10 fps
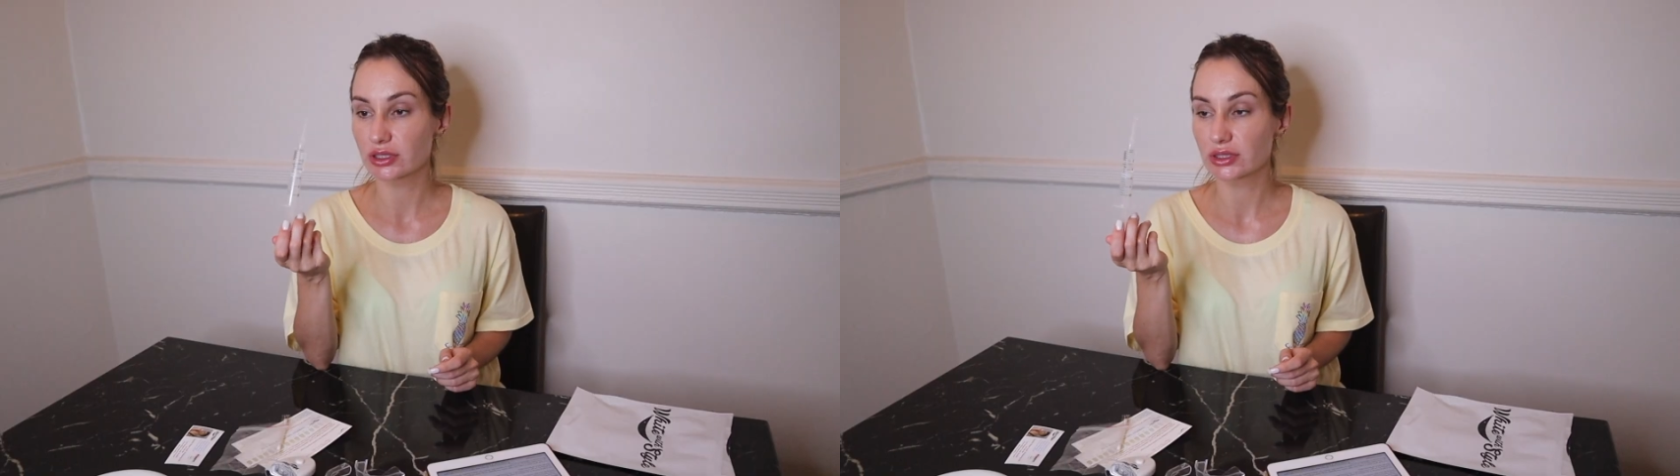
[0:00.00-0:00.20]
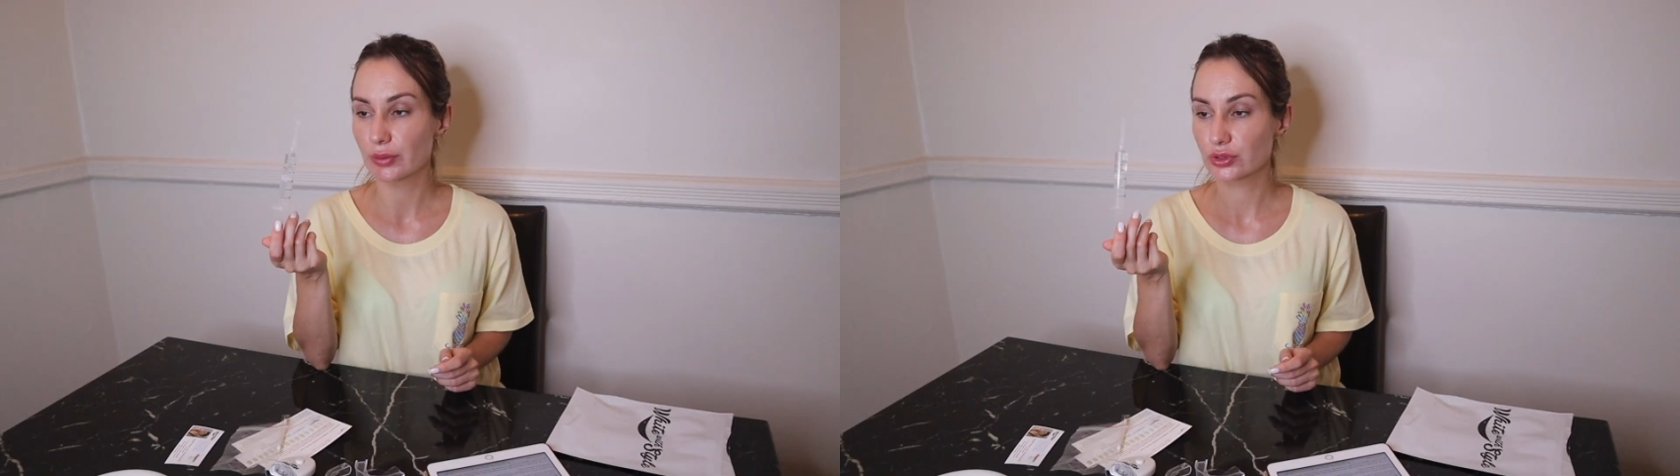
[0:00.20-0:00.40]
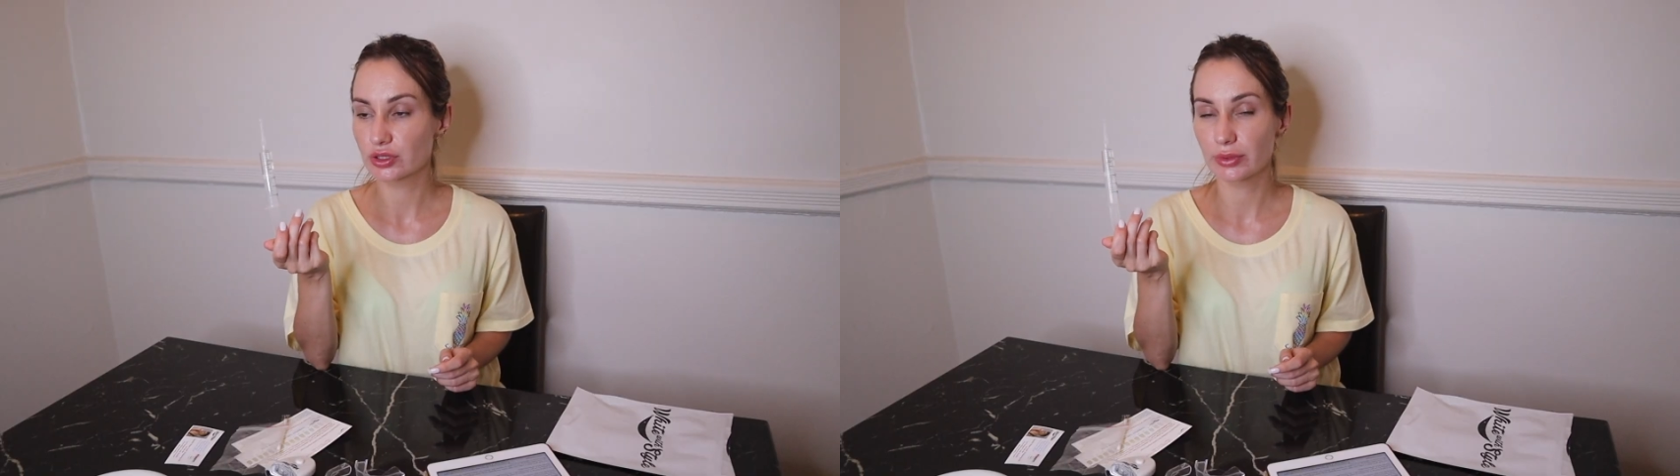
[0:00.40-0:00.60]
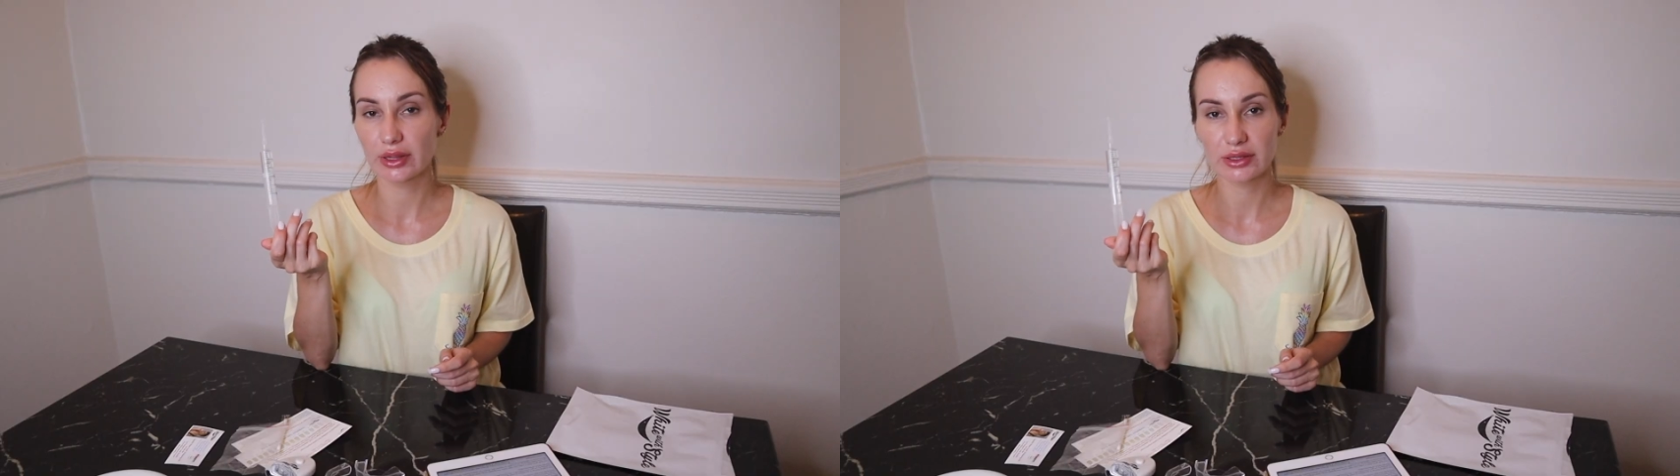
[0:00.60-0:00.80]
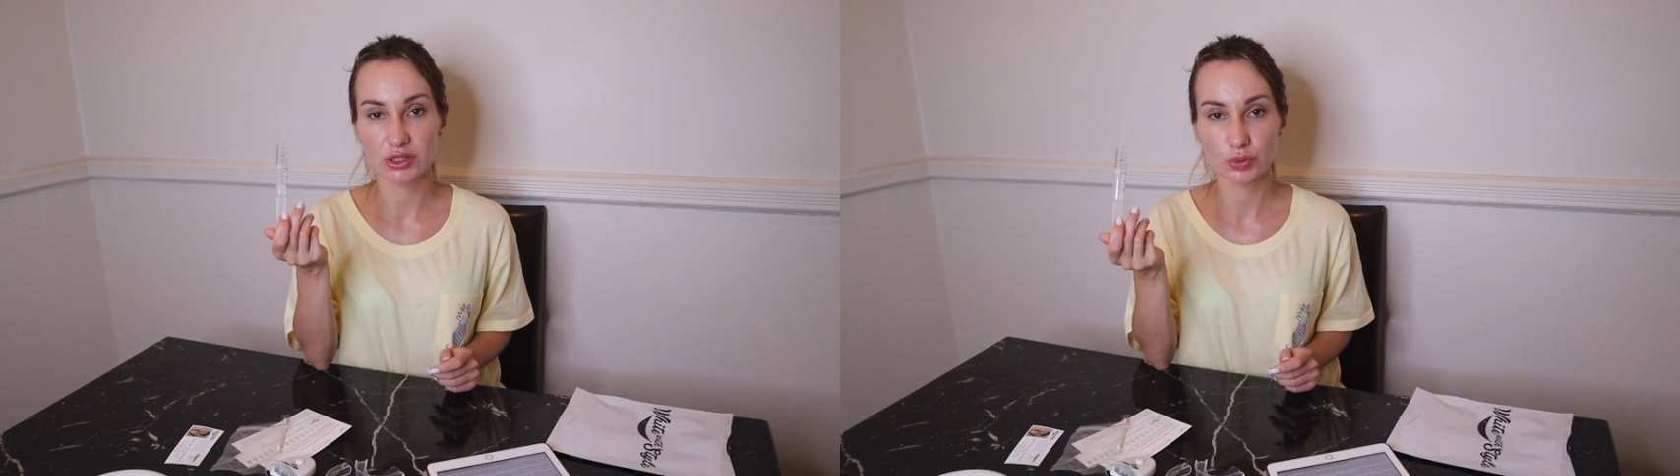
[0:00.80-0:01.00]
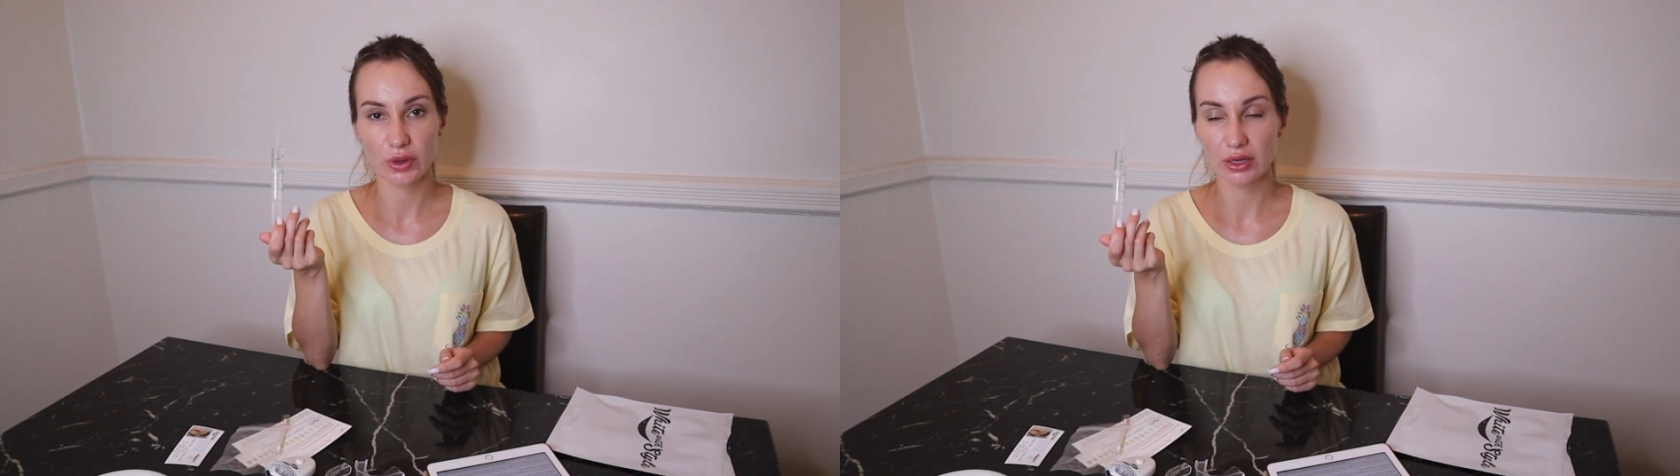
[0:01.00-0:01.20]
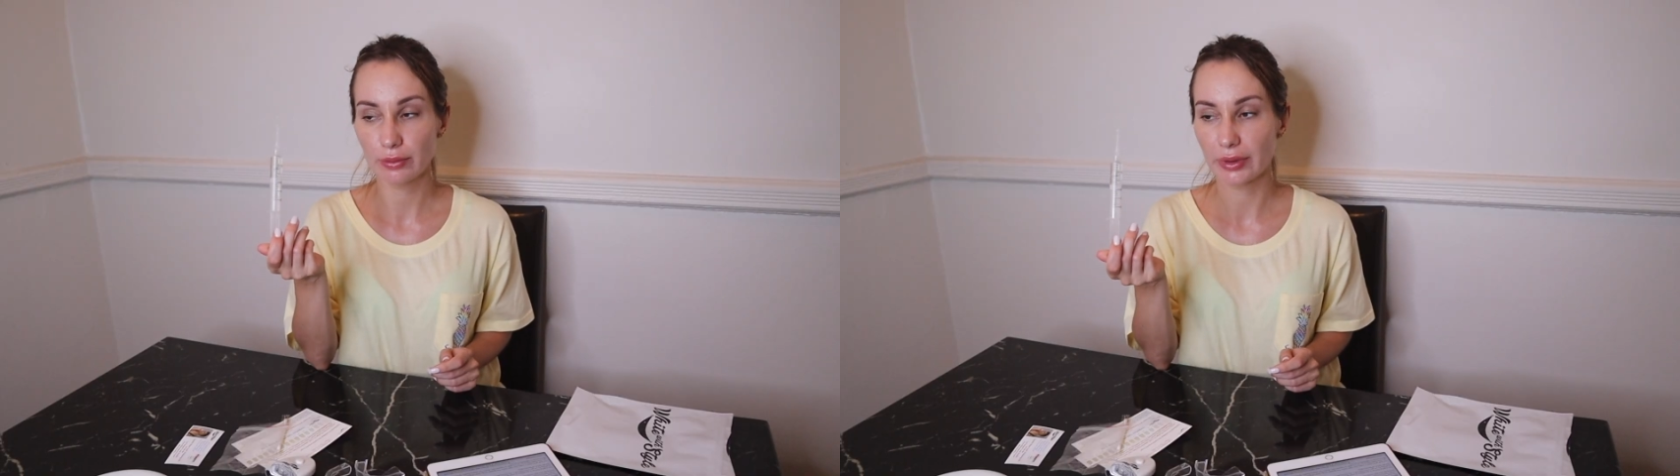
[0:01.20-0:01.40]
is supposed to be this one,